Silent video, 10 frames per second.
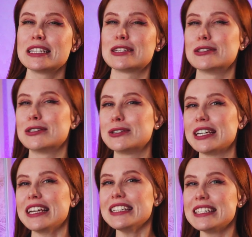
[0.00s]
So
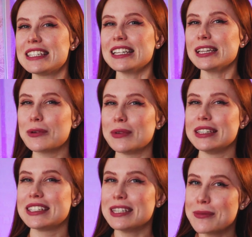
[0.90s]
it's still
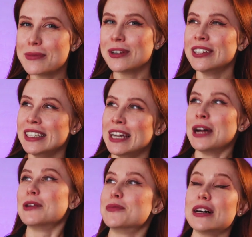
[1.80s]
Guantanamo,
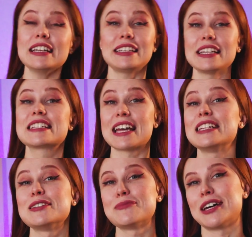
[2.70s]
but it's
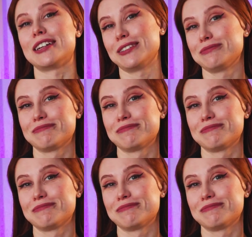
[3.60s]
getting better.